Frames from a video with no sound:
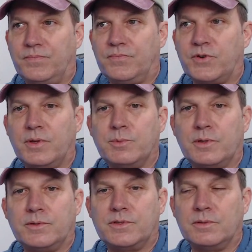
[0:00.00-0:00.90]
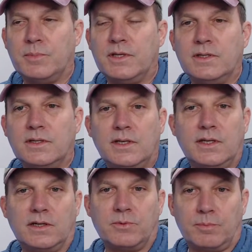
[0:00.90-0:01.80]
for them to be
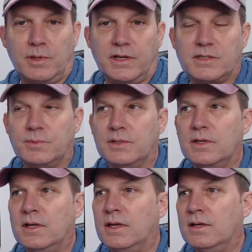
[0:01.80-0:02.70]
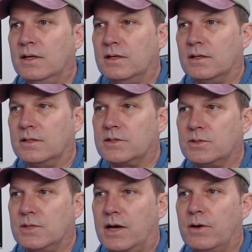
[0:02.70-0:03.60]
needing a replacement.
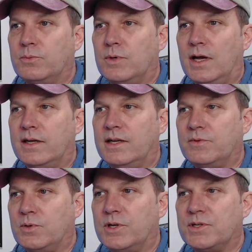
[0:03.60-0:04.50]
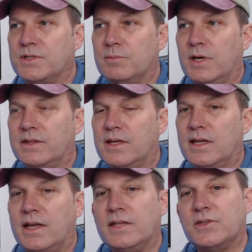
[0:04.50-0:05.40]
So I'd have questions about
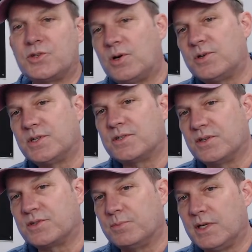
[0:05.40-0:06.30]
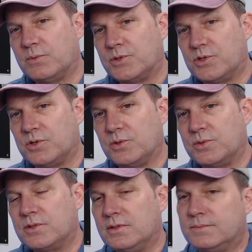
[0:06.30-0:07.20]
that and the charging system that was
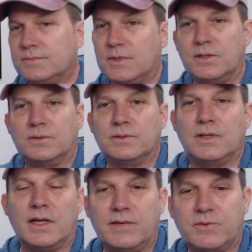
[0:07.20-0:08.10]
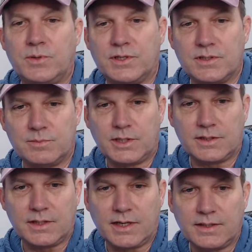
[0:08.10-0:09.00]
used. You know, I'd have questions about
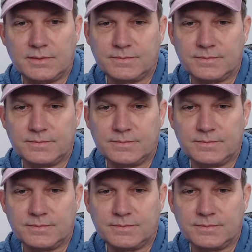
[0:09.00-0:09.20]
that.